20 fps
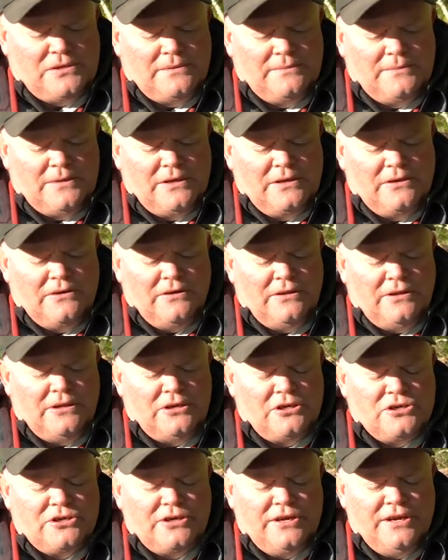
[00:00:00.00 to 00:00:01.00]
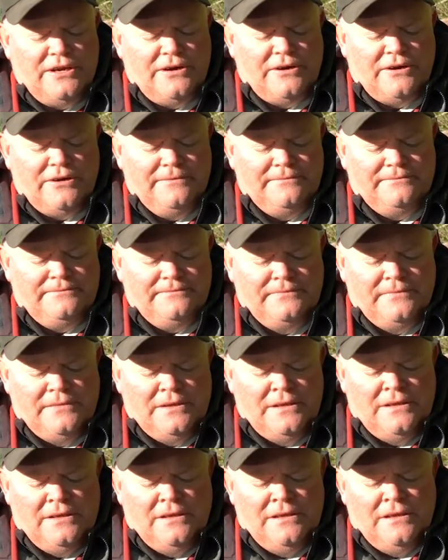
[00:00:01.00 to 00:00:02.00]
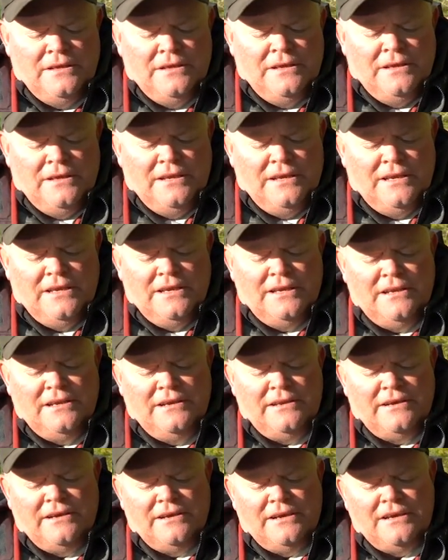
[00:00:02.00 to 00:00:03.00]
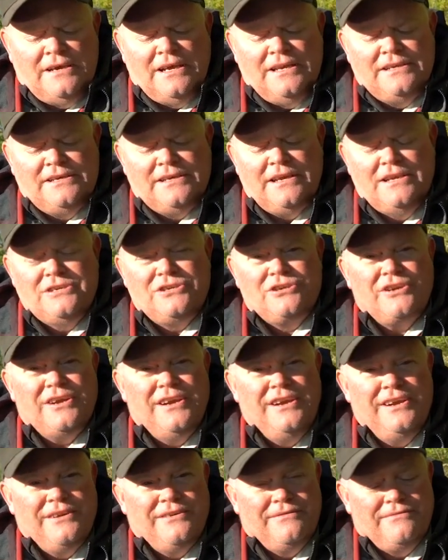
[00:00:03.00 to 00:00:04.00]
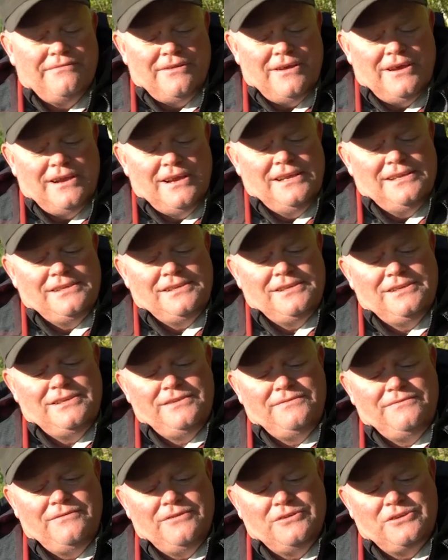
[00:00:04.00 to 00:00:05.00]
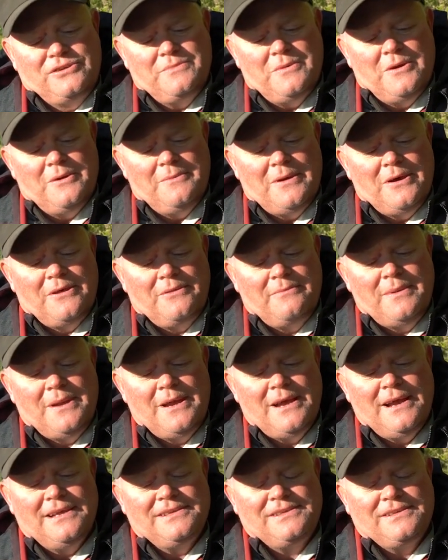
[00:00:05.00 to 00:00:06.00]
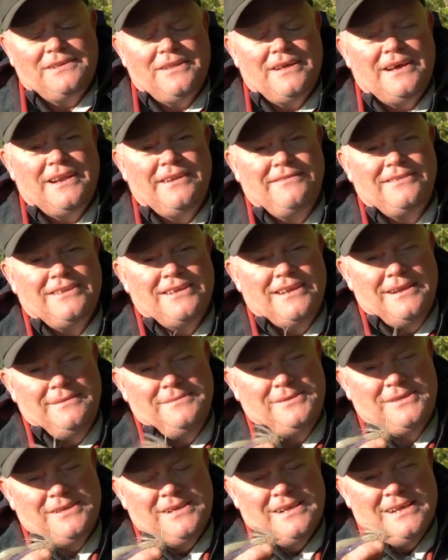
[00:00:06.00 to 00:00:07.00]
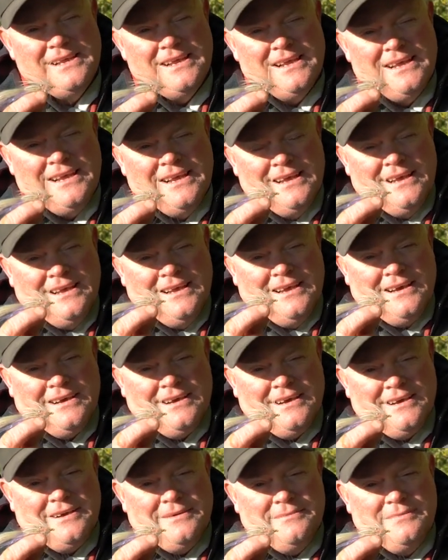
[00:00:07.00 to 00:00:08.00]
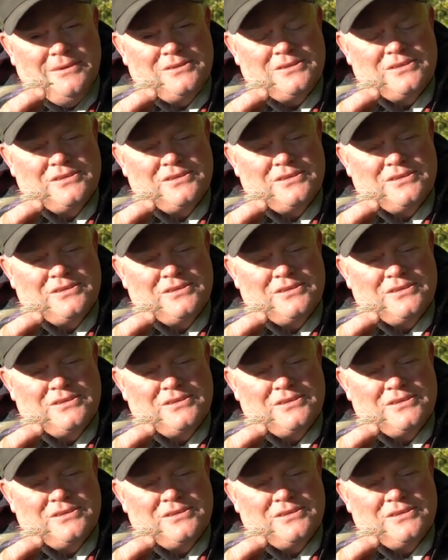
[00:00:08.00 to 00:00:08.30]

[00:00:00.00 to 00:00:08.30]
something called a shiner. And uh, I tie shiner flies for smallmouth bass a lot of times. Uh, but